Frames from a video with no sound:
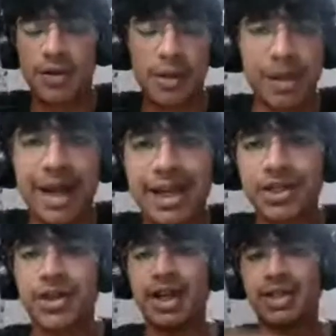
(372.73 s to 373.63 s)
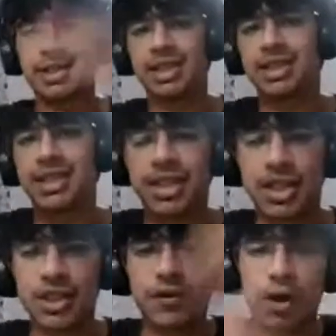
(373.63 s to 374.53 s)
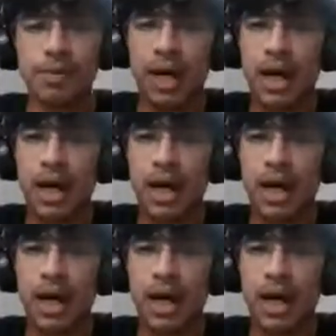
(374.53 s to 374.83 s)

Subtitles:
We are planning to get sessions from